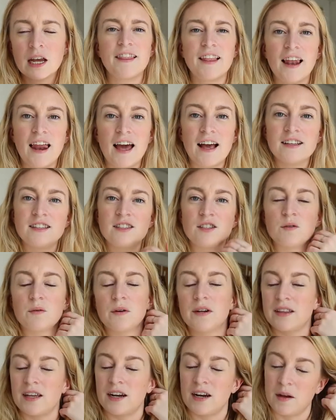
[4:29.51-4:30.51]
And the last
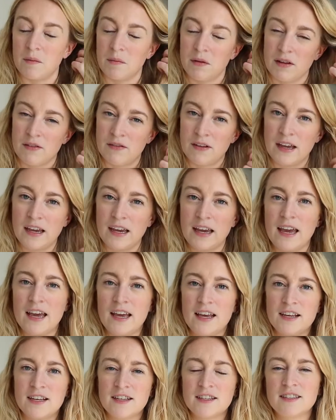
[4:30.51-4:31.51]
store that I am loving
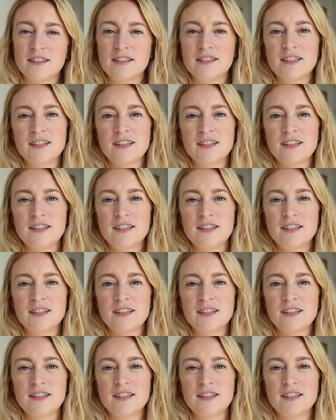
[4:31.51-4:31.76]
is,